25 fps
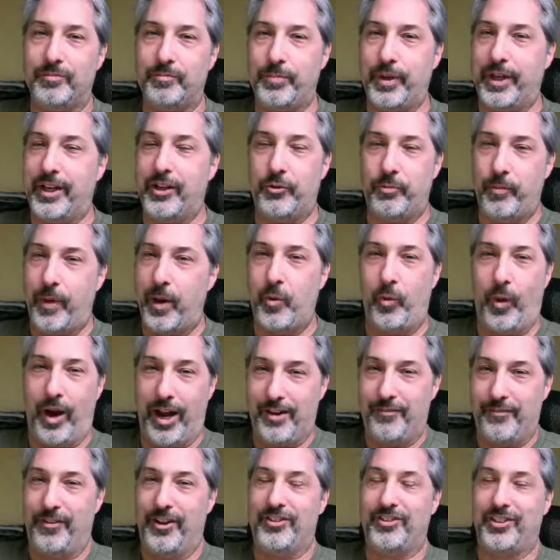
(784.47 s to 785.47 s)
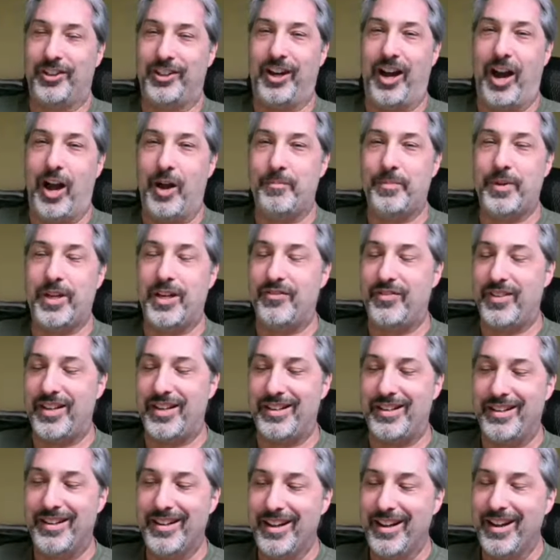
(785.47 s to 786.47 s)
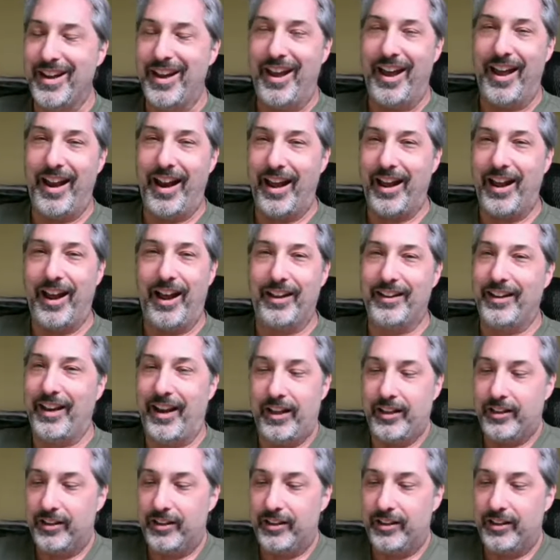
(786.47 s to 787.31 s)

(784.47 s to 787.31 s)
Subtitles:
because my wife has a copy of it. And